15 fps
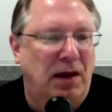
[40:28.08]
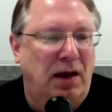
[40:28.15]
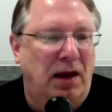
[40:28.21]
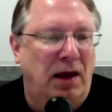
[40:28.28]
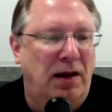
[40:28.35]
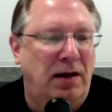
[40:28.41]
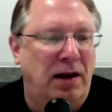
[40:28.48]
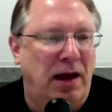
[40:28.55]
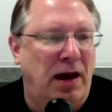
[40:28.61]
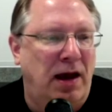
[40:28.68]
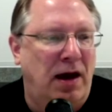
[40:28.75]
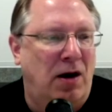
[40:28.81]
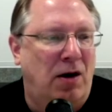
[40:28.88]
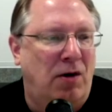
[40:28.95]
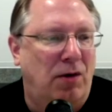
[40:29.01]
And
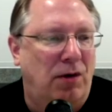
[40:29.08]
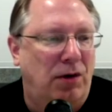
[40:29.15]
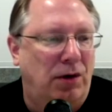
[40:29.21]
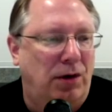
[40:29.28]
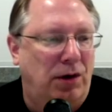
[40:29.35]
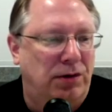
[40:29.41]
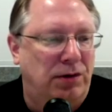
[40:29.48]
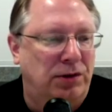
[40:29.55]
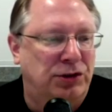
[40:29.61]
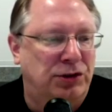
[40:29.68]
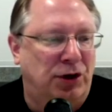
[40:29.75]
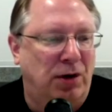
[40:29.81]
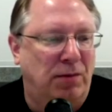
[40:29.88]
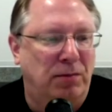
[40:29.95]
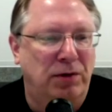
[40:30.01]
now the
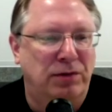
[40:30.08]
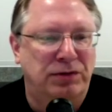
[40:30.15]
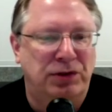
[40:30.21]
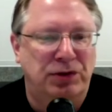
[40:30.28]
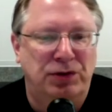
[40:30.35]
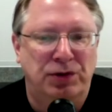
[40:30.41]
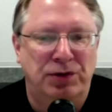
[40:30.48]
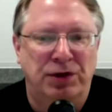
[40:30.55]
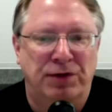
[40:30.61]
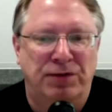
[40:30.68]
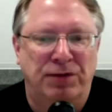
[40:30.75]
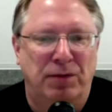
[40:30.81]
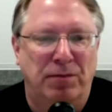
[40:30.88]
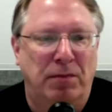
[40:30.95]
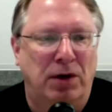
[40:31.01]
chart moves into a
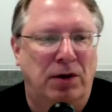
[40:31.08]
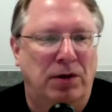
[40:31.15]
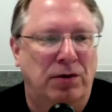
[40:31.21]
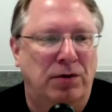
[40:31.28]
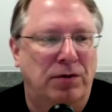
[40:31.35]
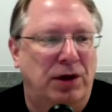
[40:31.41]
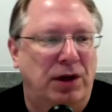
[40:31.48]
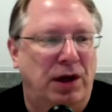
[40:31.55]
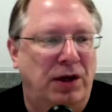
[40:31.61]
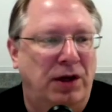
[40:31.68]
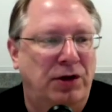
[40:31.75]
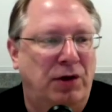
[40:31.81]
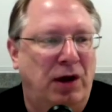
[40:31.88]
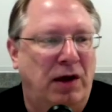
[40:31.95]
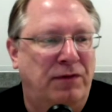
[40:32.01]
different mode and you
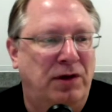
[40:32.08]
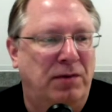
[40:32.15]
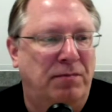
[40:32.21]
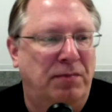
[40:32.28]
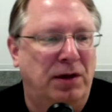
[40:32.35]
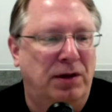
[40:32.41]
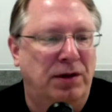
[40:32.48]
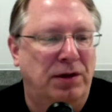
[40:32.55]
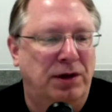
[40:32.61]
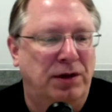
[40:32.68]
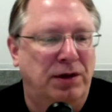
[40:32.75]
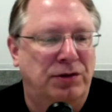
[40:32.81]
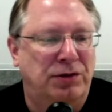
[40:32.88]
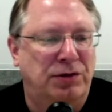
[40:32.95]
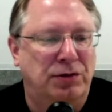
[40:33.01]
have the ability
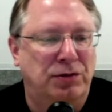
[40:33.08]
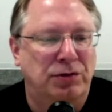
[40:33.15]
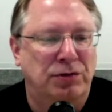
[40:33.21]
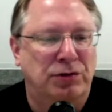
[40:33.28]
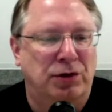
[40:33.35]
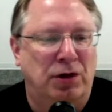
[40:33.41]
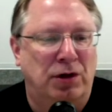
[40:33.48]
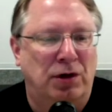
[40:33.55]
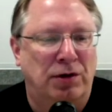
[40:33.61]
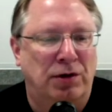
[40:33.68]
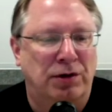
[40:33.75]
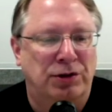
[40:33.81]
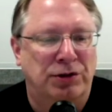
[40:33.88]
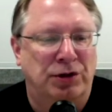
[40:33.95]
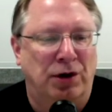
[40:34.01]
to draw on the
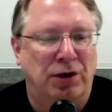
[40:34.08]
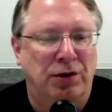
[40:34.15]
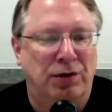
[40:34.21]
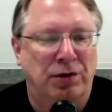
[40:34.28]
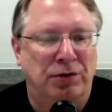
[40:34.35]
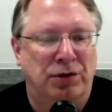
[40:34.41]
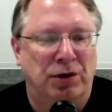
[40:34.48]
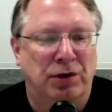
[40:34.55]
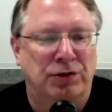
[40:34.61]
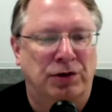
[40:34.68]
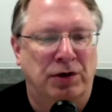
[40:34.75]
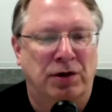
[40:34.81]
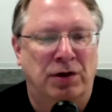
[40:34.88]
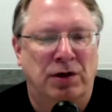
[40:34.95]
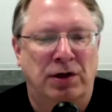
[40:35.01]
chart. You can draw
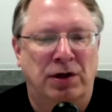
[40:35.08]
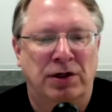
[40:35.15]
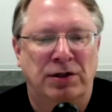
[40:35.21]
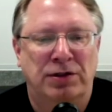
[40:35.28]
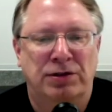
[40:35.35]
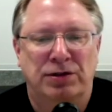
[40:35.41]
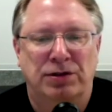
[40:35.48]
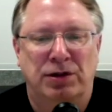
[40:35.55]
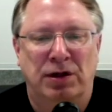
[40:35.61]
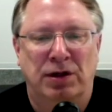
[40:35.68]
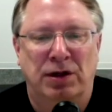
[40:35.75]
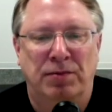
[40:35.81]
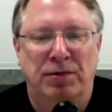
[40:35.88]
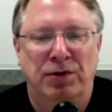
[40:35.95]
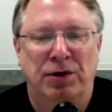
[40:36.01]
trend lines like
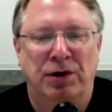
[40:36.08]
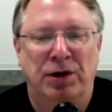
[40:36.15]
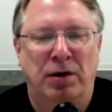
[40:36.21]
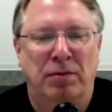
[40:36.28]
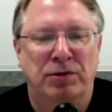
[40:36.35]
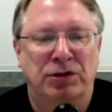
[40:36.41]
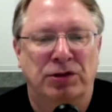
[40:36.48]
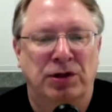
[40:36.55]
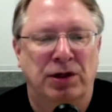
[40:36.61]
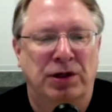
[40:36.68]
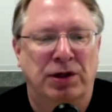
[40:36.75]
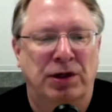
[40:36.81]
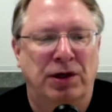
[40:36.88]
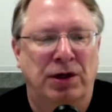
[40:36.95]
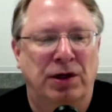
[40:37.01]
I'm doing here. I'm just
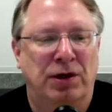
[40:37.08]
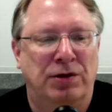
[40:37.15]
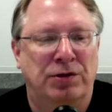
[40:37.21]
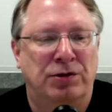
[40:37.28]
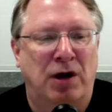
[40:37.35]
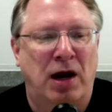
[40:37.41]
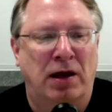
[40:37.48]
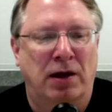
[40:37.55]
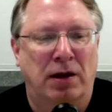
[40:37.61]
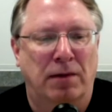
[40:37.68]
clicking and dragging.